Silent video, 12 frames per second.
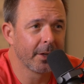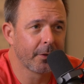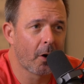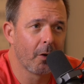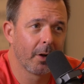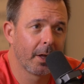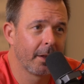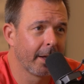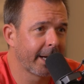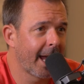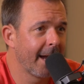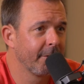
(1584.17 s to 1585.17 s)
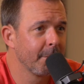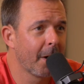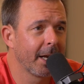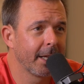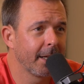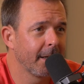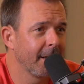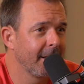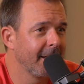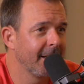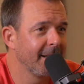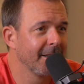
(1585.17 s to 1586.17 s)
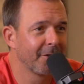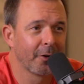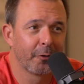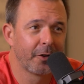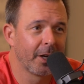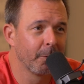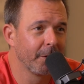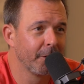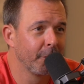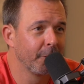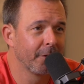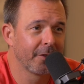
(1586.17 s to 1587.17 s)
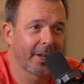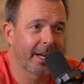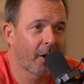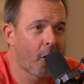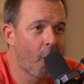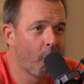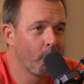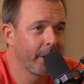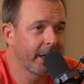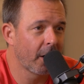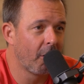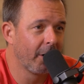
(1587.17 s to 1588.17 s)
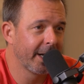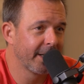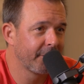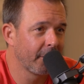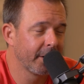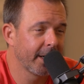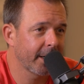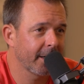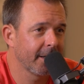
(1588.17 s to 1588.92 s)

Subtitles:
is all like everybody associated with news is like all week, all hands on deck.